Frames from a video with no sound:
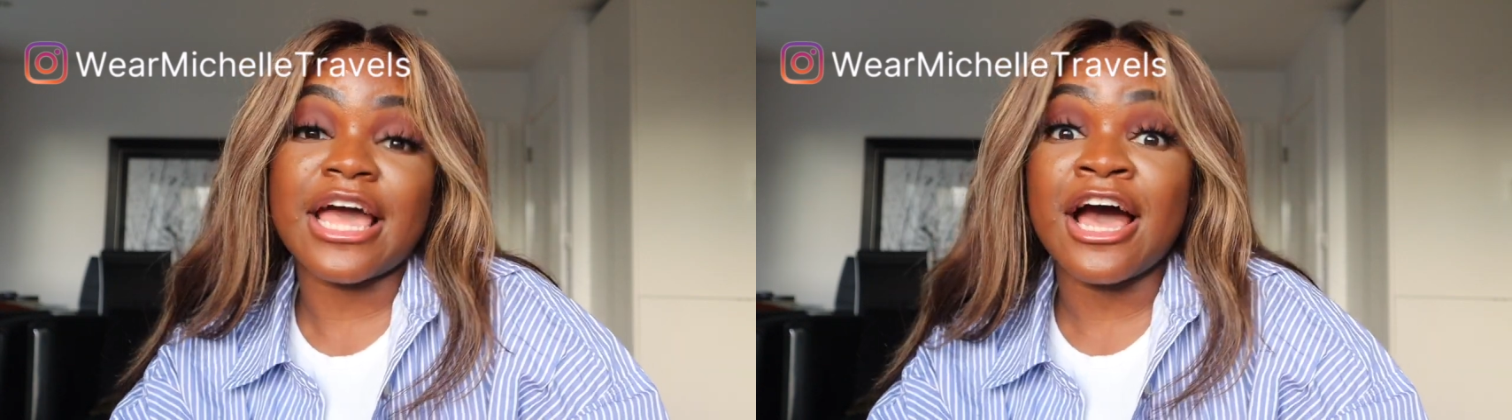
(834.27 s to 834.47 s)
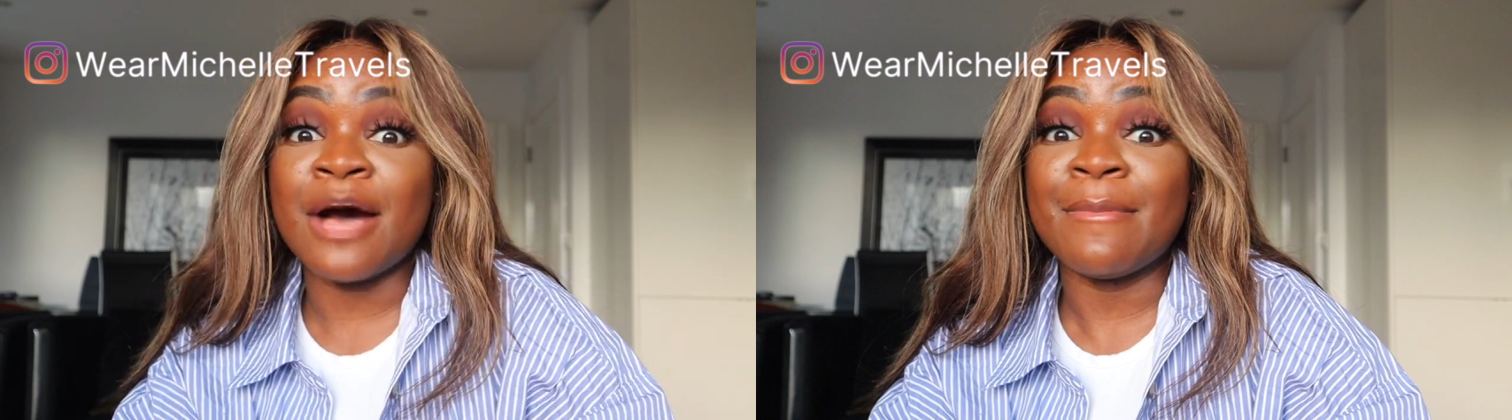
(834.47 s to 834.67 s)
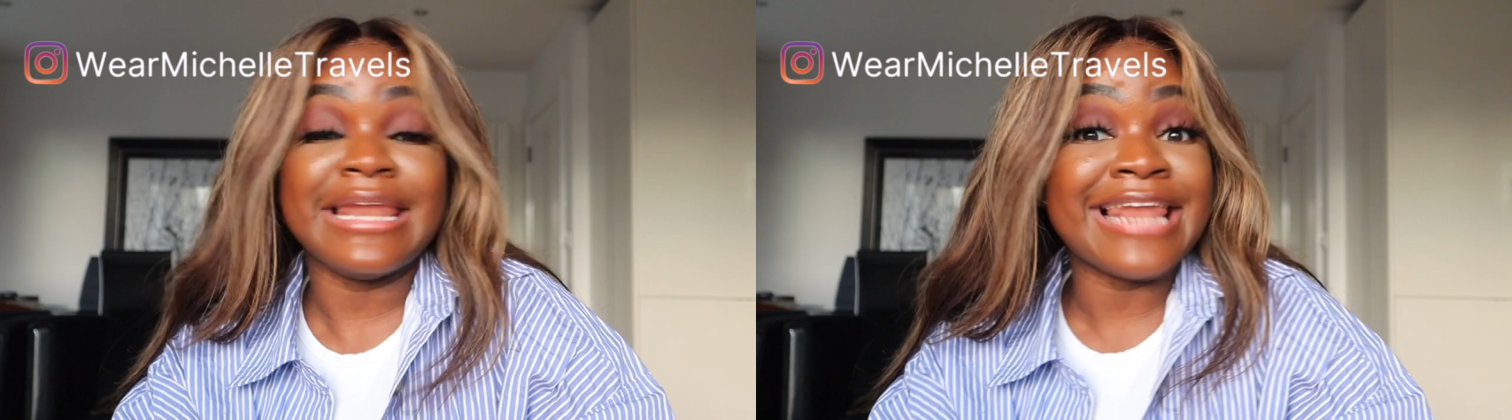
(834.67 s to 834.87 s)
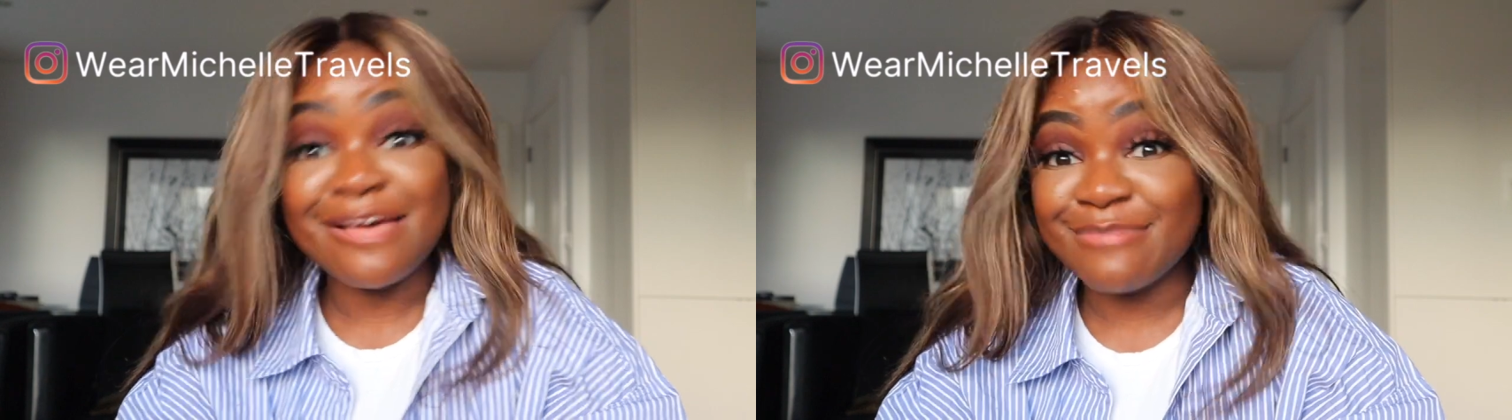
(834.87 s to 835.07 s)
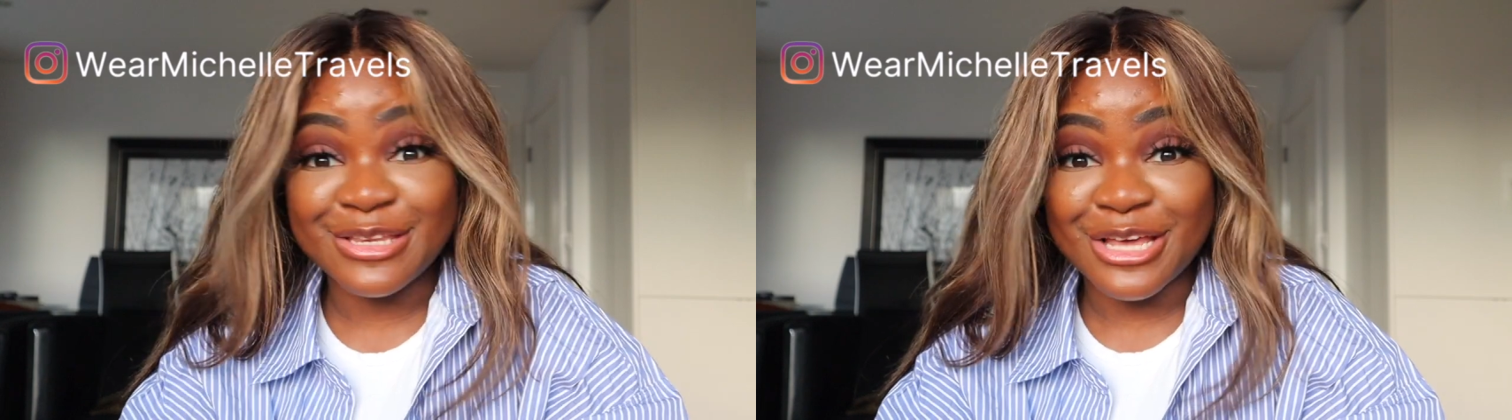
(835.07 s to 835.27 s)

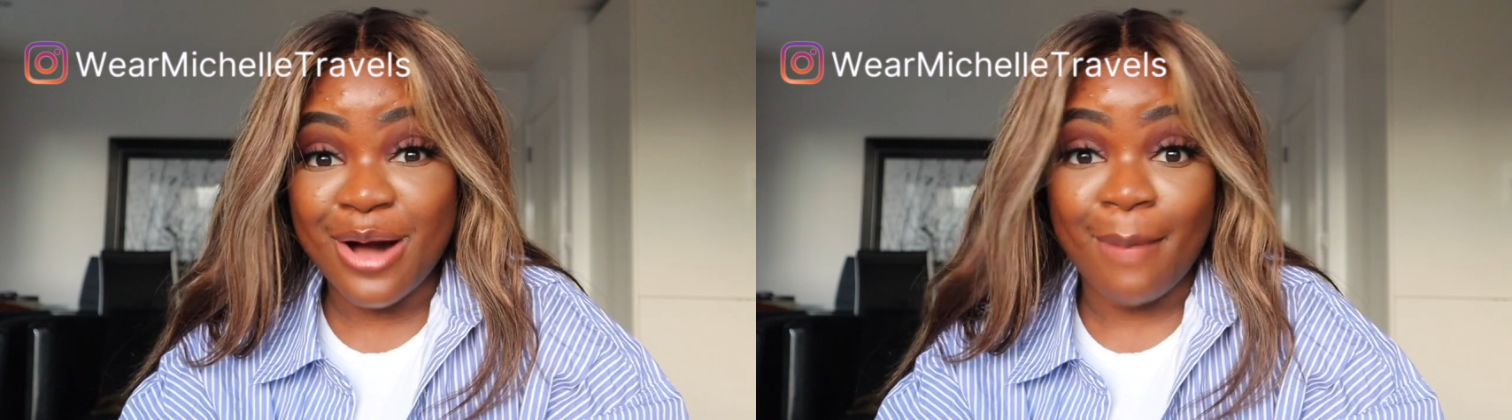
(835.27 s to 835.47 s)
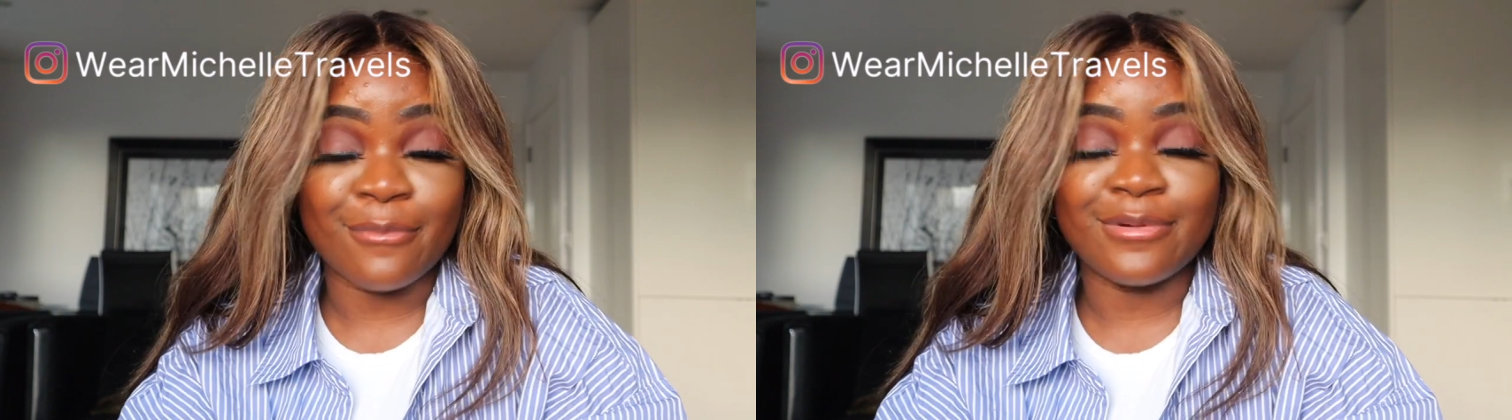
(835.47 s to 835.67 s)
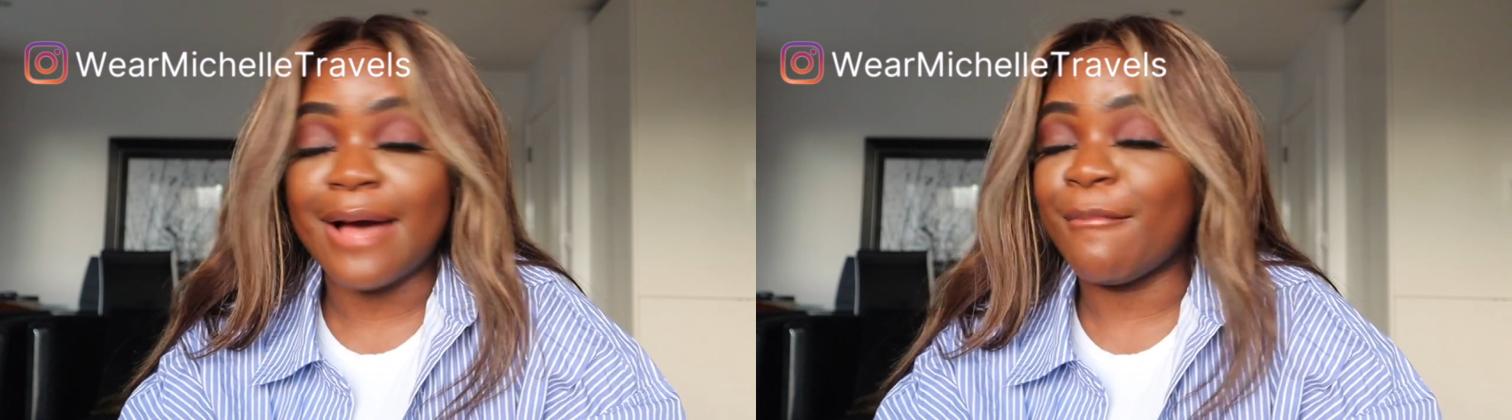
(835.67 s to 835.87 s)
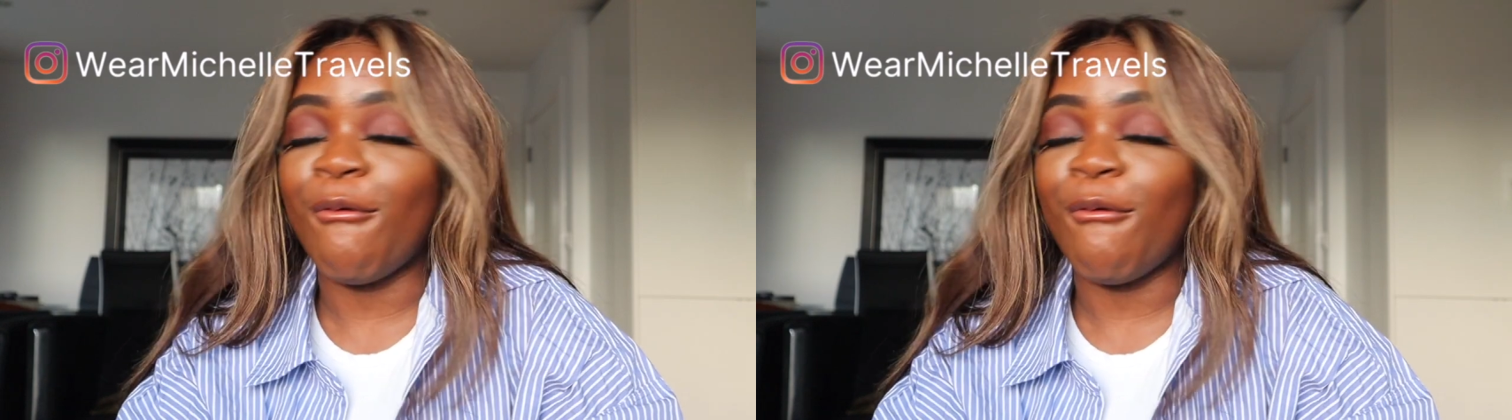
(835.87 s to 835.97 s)
Let me know. I'm